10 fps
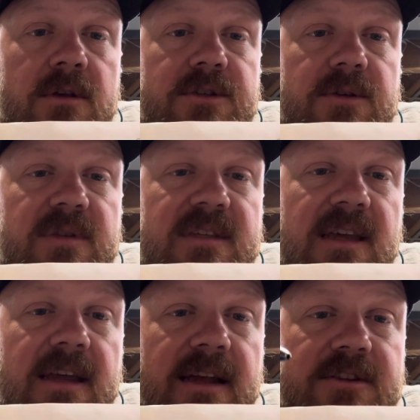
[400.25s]
So
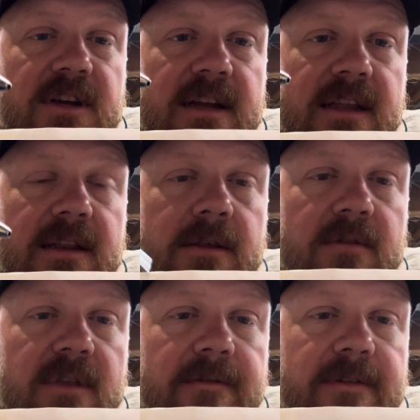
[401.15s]
instead, I try to get in there
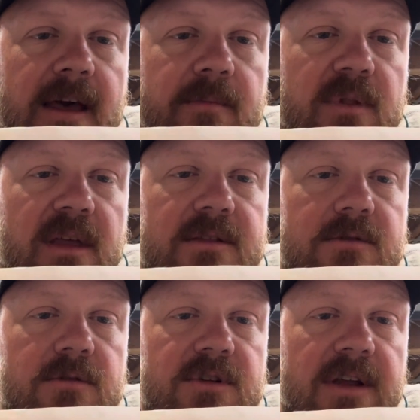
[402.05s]
with that flat blade
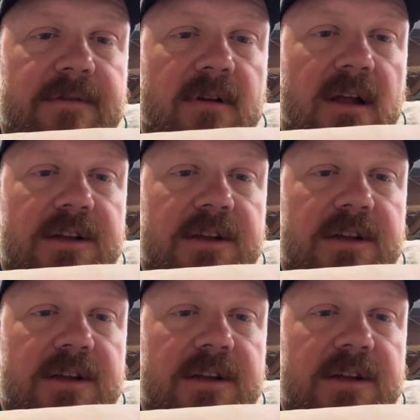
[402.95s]
screwdriver.